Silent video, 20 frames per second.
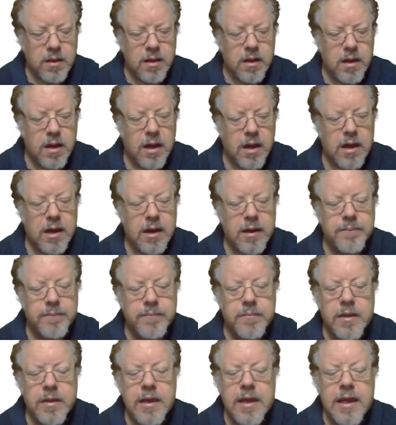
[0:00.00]

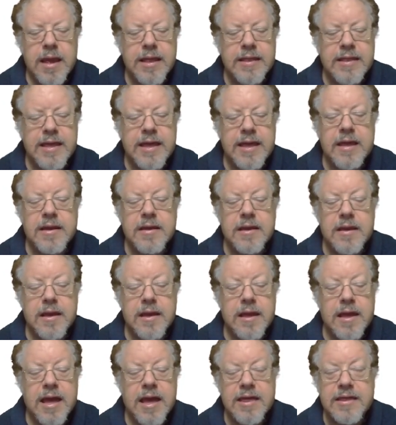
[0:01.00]
And then,
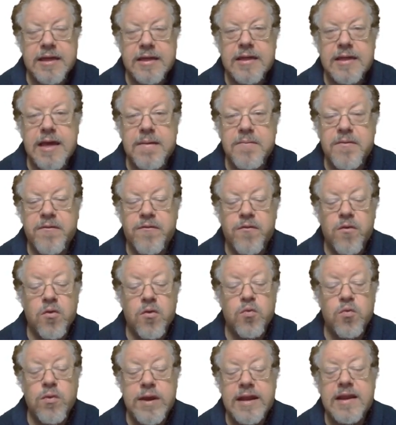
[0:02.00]
as I said before,
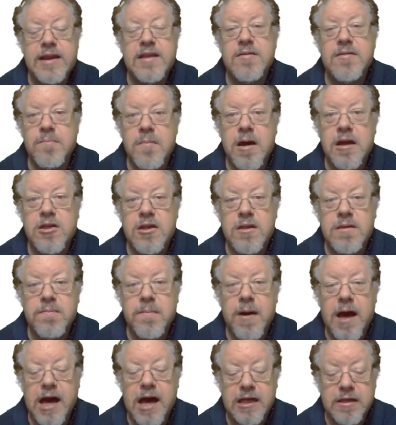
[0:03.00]
read as much as
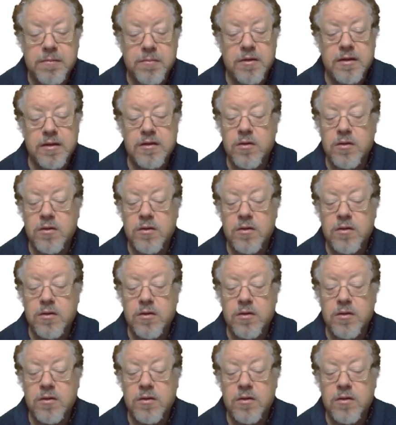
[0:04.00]
possible.